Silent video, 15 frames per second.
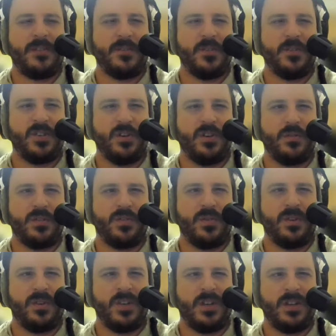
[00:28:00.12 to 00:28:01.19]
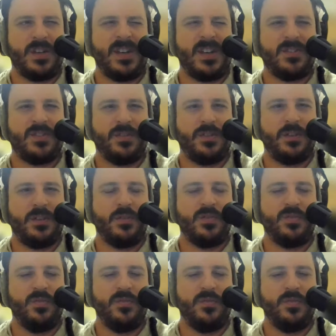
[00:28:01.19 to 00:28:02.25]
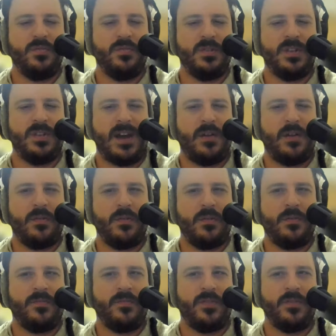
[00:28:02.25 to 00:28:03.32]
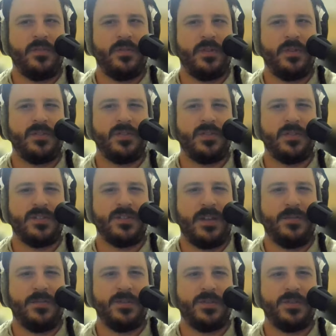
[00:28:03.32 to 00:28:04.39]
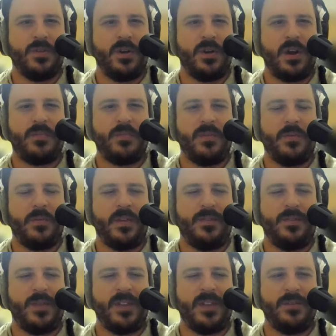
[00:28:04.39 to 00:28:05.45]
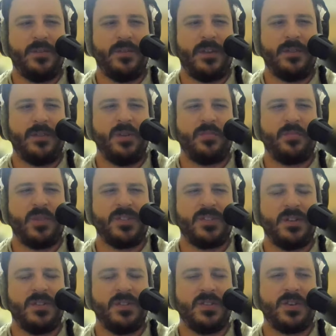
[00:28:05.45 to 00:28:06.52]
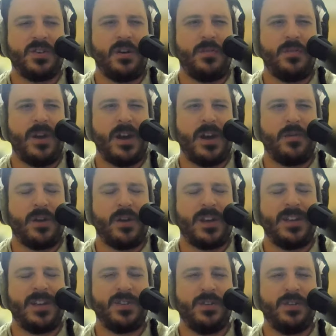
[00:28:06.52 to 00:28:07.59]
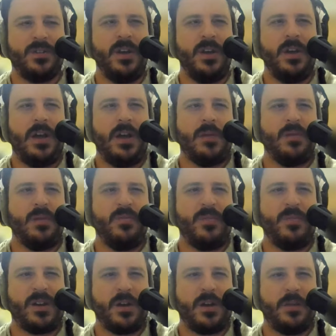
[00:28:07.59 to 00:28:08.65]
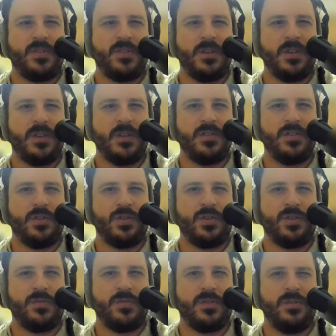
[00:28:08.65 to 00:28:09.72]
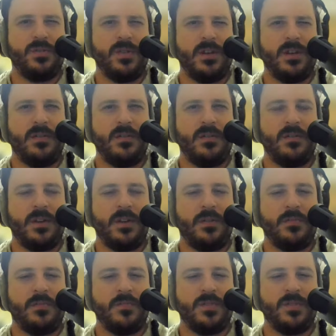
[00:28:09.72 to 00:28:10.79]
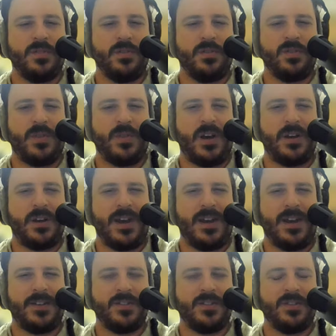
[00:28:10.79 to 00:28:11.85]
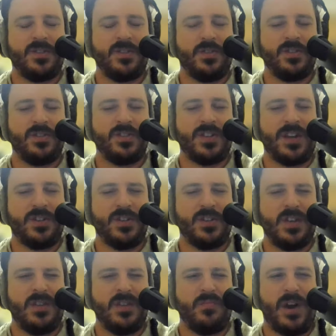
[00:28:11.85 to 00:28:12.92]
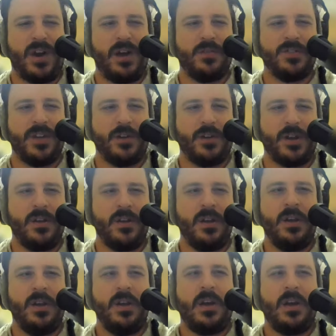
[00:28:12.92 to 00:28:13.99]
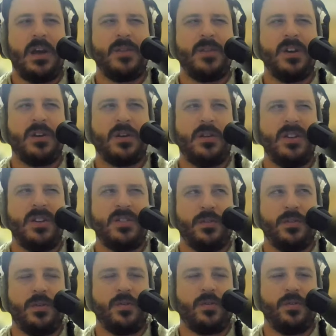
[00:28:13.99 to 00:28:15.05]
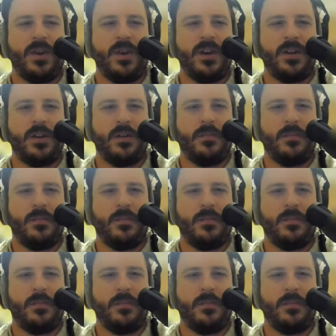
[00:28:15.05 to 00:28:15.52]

of your 0 is going to be cancel. And those move you down further into these levels, or up level by level. If I were to press star right now or cancel, I would move back up to the search, tune in, search podcasts, search stations, and browse area. I'm going to come into local radio.